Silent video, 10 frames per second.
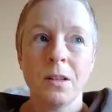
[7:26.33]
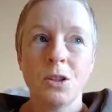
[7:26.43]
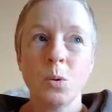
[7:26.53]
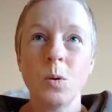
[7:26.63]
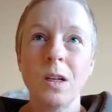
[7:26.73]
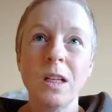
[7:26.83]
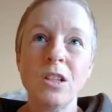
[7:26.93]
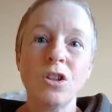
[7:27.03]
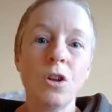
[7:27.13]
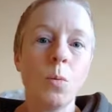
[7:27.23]
to at
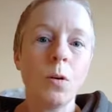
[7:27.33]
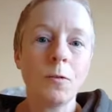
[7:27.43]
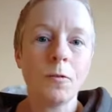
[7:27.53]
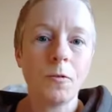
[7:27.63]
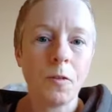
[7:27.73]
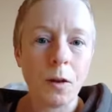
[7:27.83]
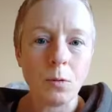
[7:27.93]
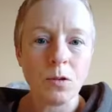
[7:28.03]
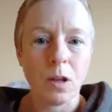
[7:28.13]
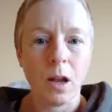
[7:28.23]
least know what it
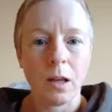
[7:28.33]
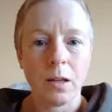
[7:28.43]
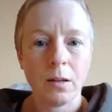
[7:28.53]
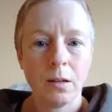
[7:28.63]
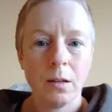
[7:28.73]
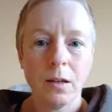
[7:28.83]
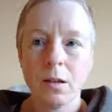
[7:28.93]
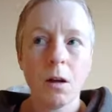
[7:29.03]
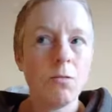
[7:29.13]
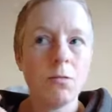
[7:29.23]
feels like. You
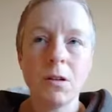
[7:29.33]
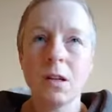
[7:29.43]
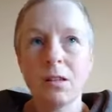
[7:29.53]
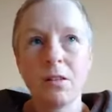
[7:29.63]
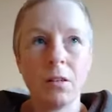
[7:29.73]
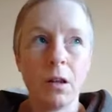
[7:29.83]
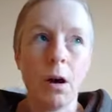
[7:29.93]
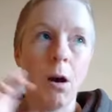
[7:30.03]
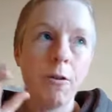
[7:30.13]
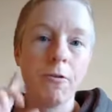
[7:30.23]
don't need to think,
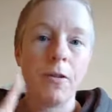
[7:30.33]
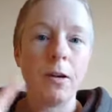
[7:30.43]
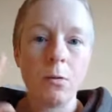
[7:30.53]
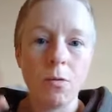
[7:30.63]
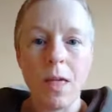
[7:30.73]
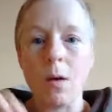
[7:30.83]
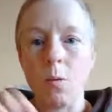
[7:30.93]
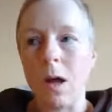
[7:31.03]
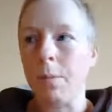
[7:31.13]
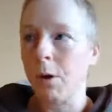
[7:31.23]
I feel that
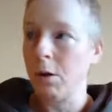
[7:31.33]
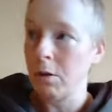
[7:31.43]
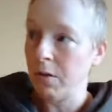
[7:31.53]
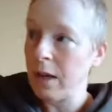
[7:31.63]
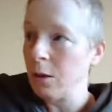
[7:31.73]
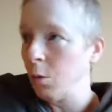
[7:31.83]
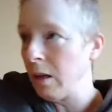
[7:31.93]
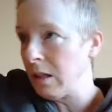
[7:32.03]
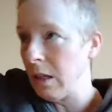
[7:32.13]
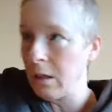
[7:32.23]
way because of X, Y,
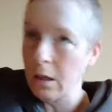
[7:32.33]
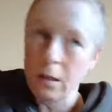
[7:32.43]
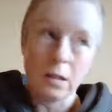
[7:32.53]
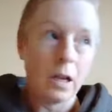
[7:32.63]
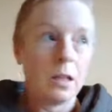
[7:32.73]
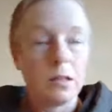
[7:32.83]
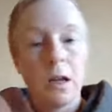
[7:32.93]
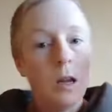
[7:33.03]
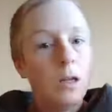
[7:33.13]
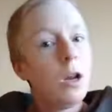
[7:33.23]
Z is going to say this.
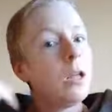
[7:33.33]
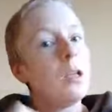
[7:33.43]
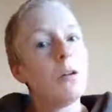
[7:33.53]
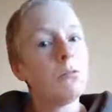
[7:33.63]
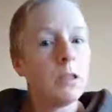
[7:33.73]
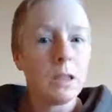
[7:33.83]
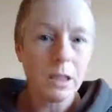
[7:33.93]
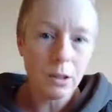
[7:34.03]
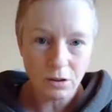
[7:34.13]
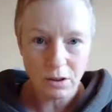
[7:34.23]
You can get
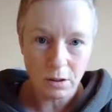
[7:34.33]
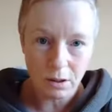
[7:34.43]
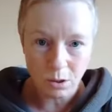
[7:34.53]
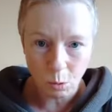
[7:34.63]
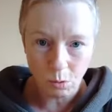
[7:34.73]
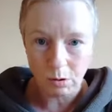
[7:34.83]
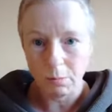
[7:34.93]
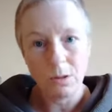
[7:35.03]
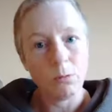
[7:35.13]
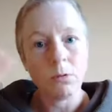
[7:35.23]
really lost in the story, and
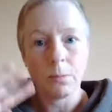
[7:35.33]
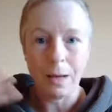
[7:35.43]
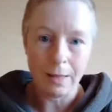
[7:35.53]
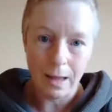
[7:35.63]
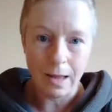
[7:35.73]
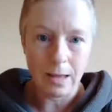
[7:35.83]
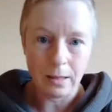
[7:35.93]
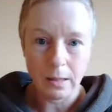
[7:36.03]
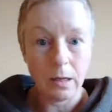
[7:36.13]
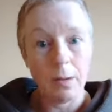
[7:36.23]
we talked about that
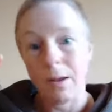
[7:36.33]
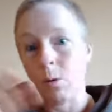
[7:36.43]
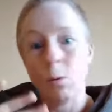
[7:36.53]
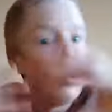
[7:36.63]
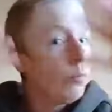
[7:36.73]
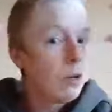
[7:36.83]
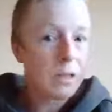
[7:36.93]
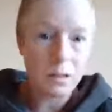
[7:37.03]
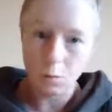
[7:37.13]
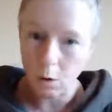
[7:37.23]
yesterday, about the
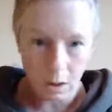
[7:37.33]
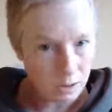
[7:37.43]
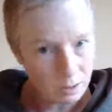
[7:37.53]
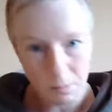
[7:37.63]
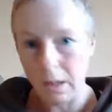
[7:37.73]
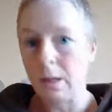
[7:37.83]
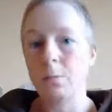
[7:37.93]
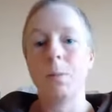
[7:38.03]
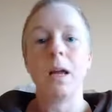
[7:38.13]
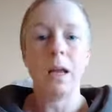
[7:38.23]
reasons why something is
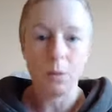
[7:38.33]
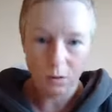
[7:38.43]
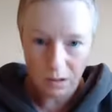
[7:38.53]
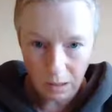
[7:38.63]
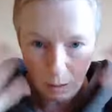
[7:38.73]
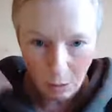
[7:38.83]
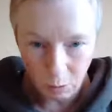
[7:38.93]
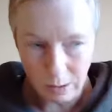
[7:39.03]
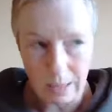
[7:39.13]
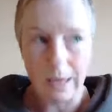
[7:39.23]
bad or scary or
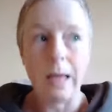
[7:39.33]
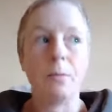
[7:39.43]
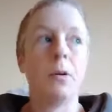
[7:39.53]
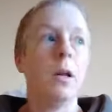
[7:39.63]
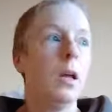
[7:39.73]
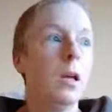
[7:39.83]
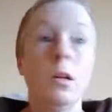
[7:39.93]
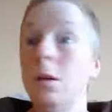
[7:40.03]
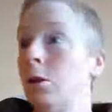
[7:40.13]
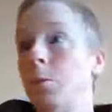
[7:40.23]
can't happen.
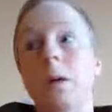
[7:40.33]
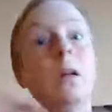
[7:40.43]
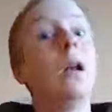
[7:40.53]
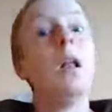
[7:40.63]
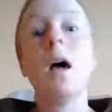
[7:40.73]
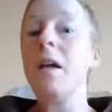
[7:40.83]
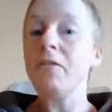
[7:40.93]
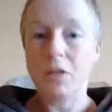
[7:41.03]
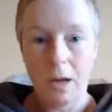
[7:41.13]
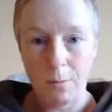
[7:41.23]
You can spend a
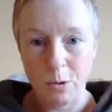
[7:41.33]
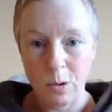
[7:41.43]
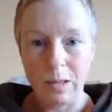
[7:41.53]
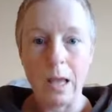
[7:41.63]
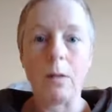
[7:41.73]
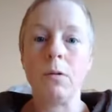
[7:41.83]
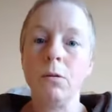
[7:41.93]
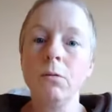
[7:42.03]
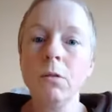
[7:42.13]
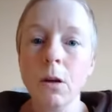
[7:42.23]
lifetime doing that. We
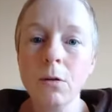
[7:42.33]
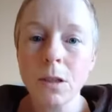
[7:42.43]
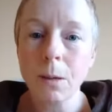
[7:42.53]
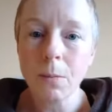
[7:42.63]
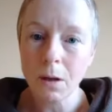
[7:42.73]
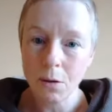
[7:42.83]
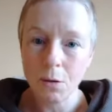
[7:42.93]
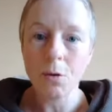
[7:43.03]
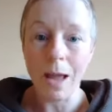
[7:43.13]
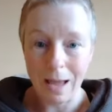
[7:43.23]
all know somebody
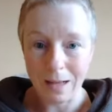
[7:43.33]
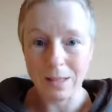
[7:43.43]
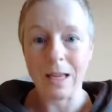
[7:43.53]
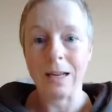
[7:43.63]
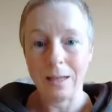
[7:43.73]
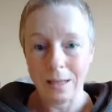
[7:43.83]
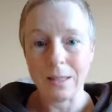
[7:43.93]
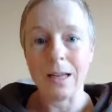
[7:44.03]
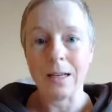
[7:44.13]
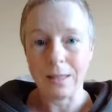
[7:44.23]
who has and
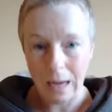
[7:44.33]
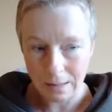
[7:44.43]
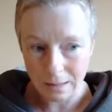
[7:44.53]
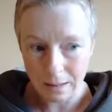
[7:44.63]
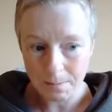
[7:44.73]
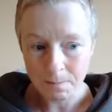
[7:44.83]
is and does.